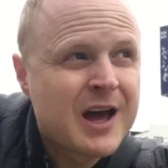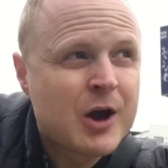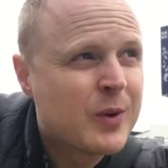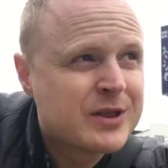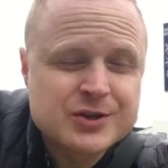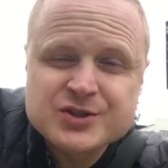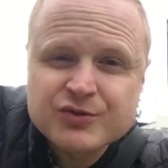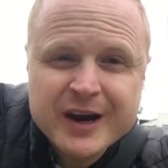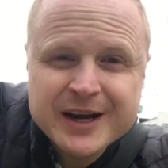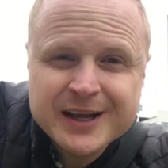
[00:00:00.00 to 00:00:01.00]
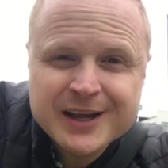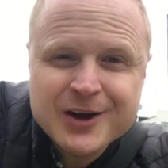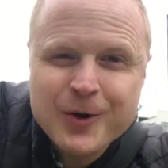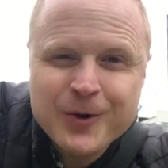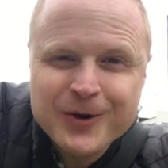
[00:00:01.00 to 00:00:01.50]
whether it's raining
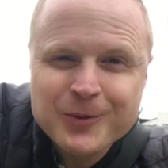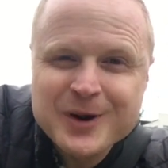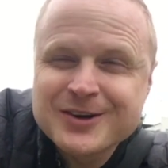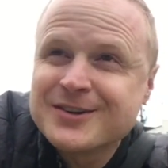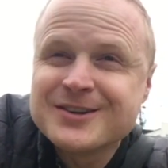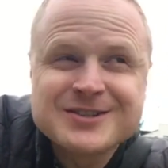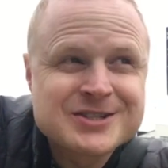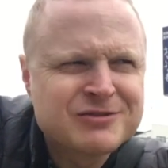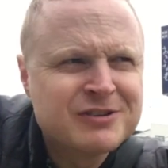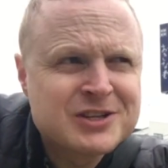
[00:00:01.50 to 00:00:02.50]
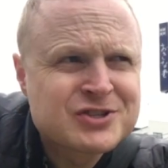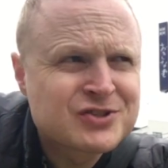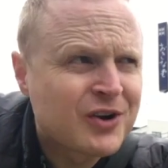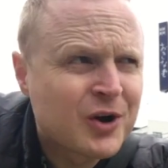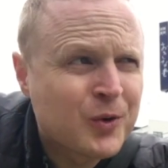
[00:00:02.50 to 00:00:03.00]
or whether there's really
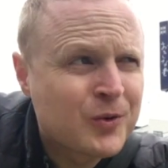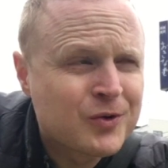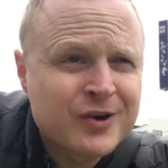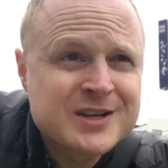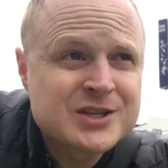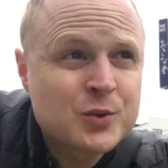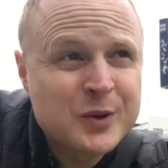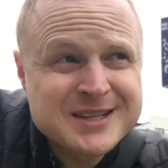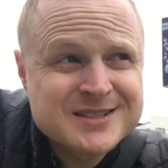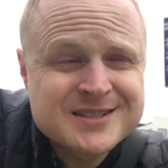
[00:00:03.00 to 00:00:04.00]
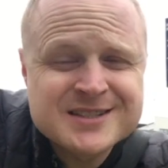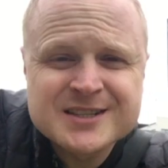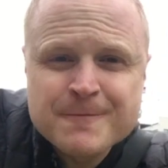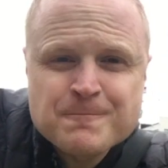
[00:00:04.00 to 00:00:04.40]
strong, crazy winds.